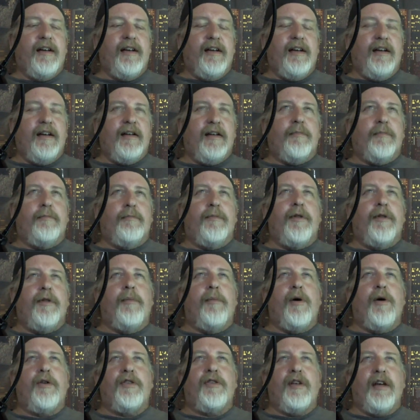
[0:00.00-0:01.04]
the
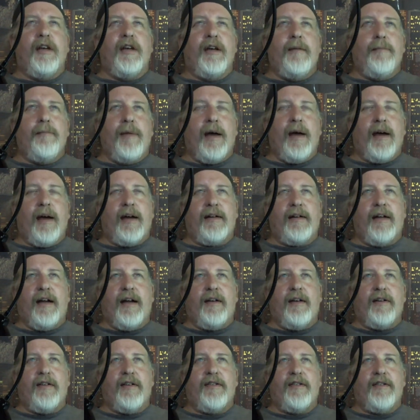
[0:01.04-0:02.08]
most impact
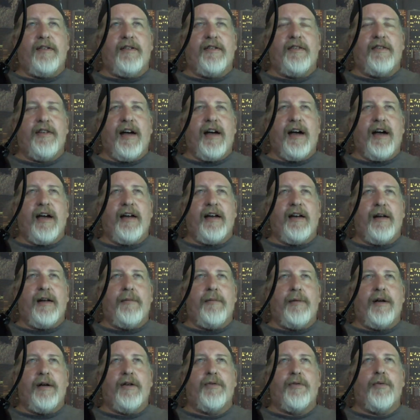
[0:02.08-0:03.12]
on this society,
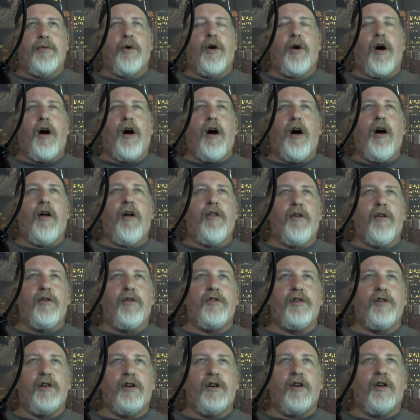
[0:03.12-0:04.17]
because we're all
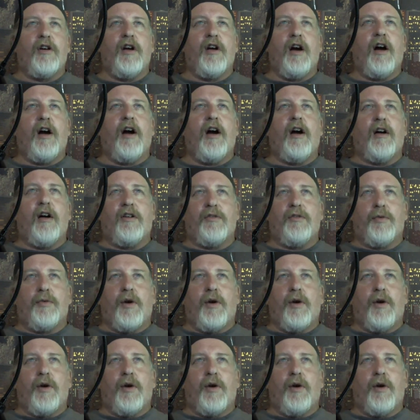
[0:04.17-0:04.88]
those little cogs.